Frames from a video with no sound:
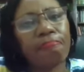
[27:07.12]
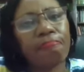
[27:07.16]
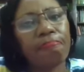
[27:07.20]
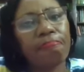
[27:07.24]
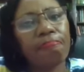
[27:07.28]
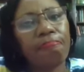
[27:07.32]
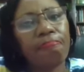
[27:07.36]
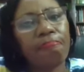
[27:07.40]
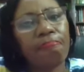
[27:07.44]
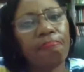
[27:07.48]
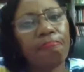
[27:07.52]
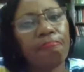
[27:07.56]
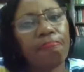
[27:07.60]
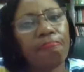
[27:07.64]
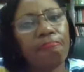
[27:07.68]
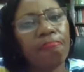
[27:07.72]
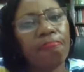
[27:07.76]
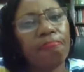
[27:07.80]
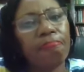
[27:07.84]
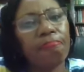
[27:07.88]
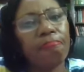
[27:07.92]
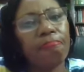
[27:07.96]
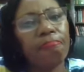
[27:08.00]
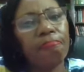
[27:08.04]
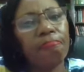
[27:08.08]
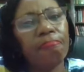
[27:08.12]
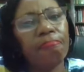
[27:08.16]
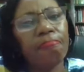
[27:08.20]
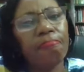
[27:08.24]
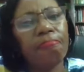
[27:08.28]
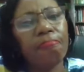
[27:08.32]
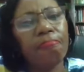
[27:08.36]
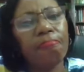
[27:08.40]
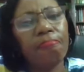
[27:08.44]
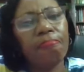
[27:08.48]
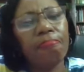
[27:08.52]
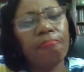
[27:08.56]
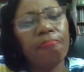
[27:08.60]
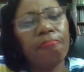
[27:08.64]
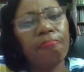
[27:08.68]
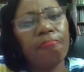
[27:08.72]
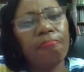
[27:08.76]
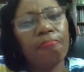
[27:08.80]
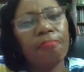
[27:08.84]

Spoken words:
Nothing is said.